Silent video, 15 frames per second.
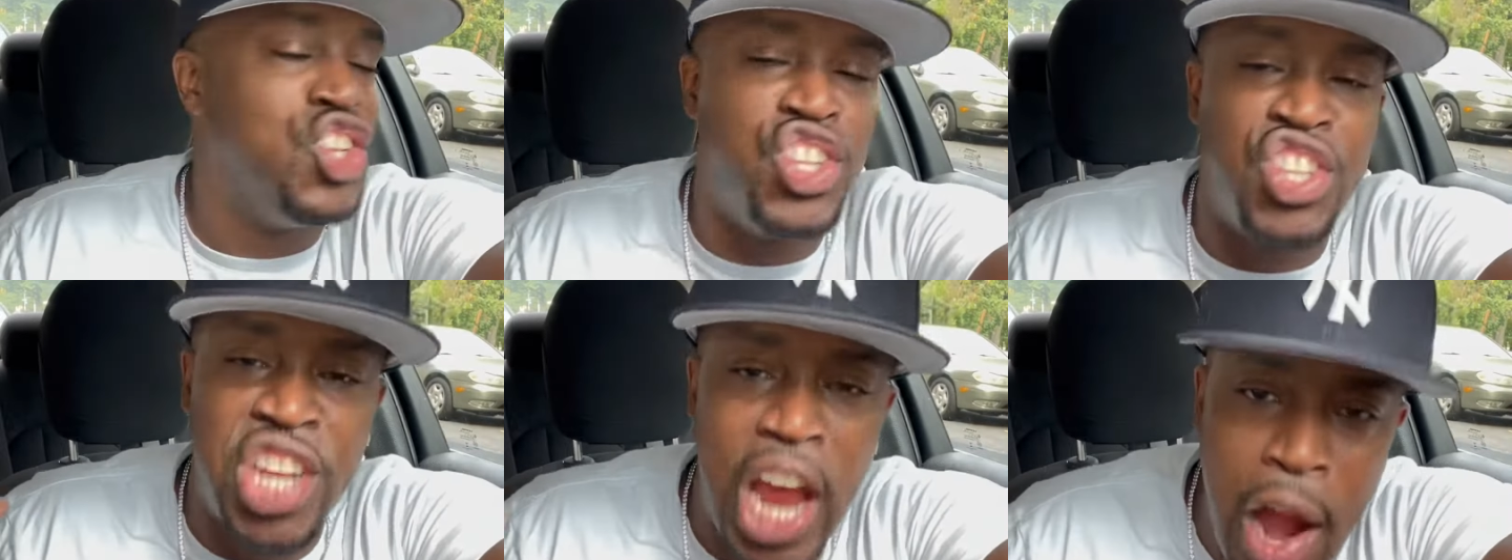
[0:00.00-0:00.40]

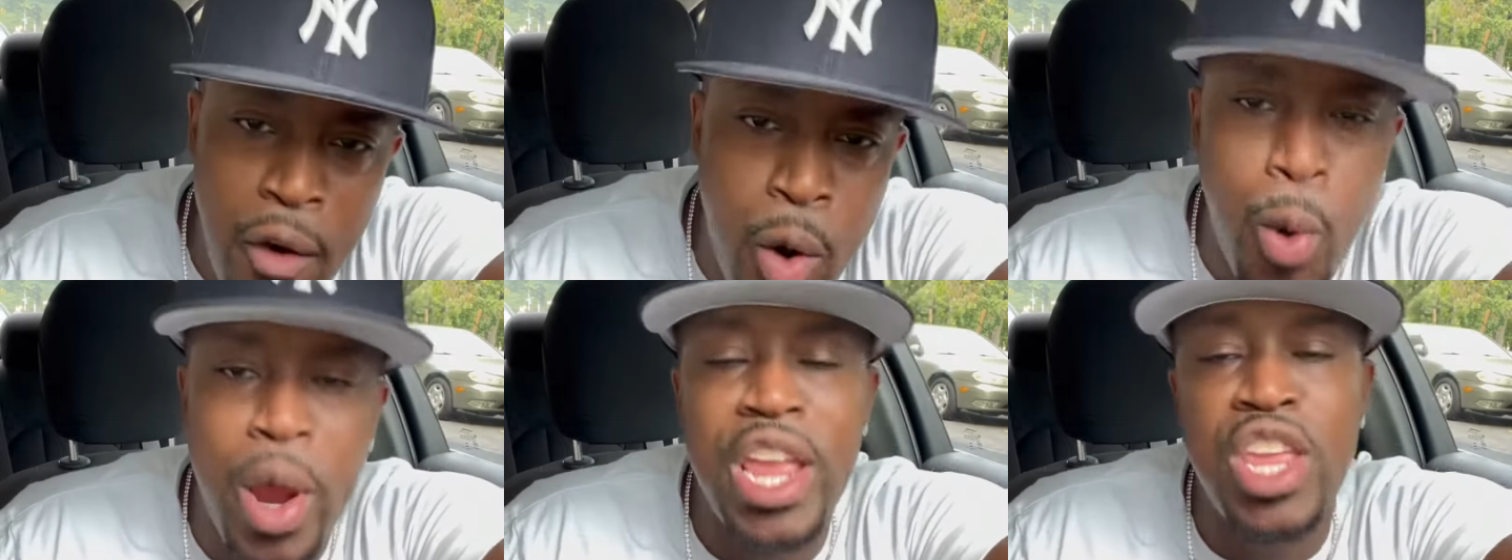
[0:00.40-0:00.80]

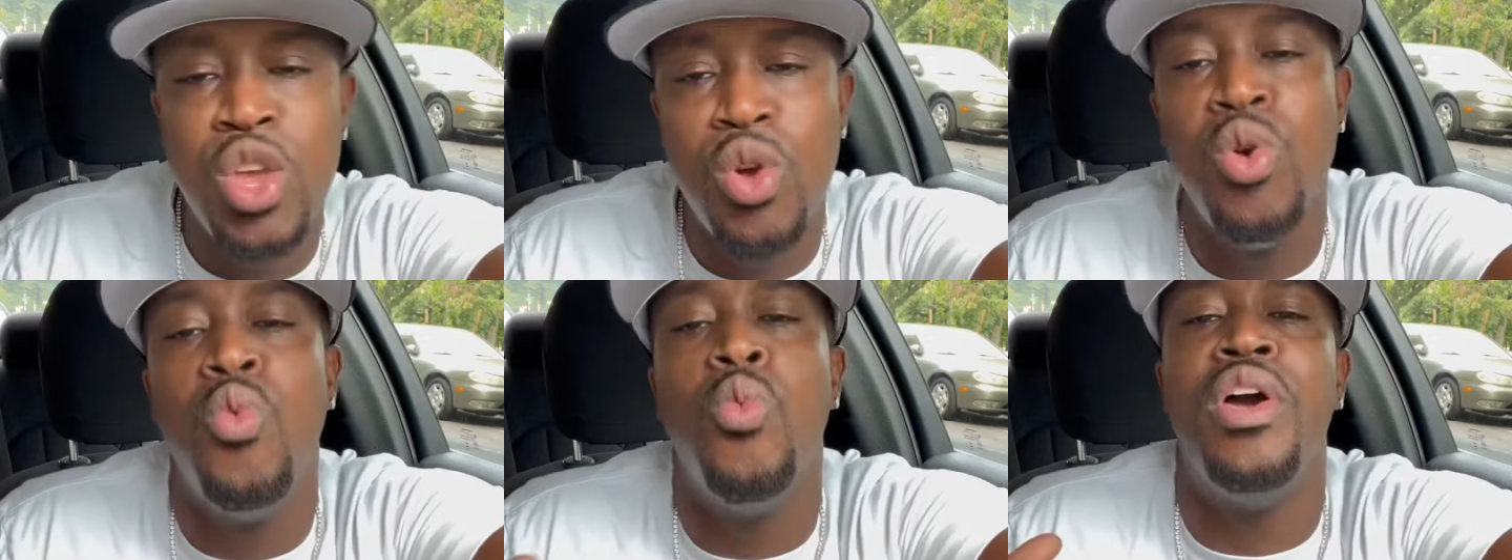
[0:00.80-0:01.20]
Showering
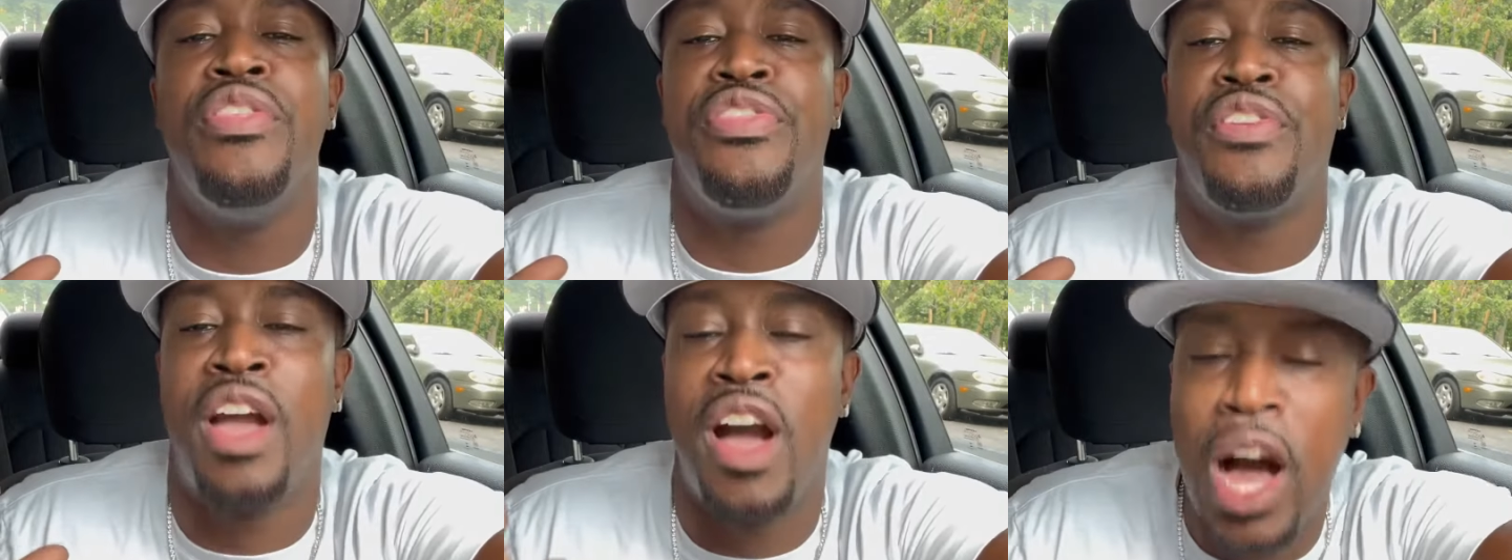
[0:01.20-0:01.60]
you
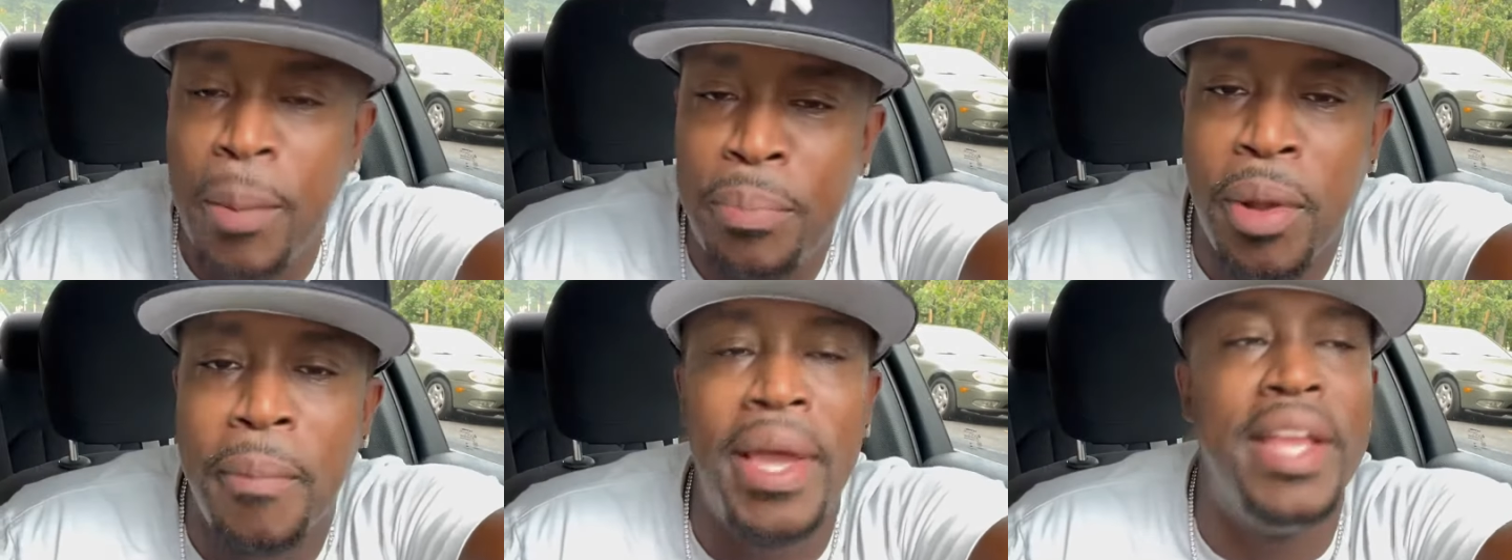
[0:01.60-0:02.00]
with
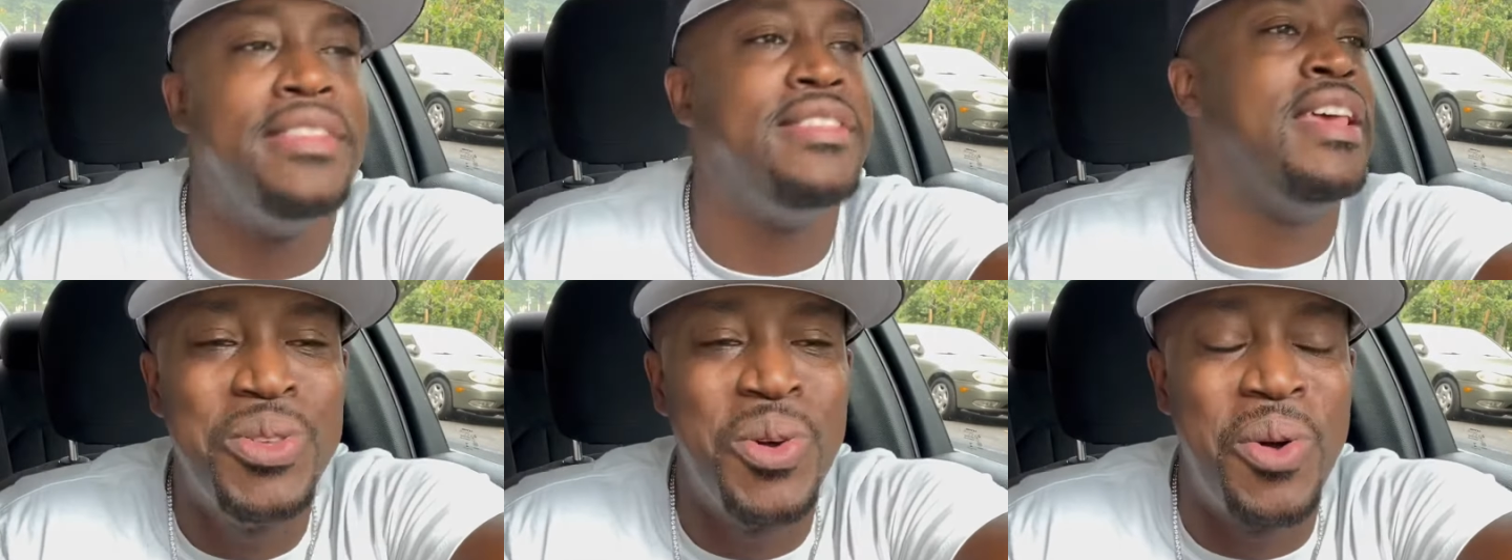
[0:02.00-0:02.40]
compliments.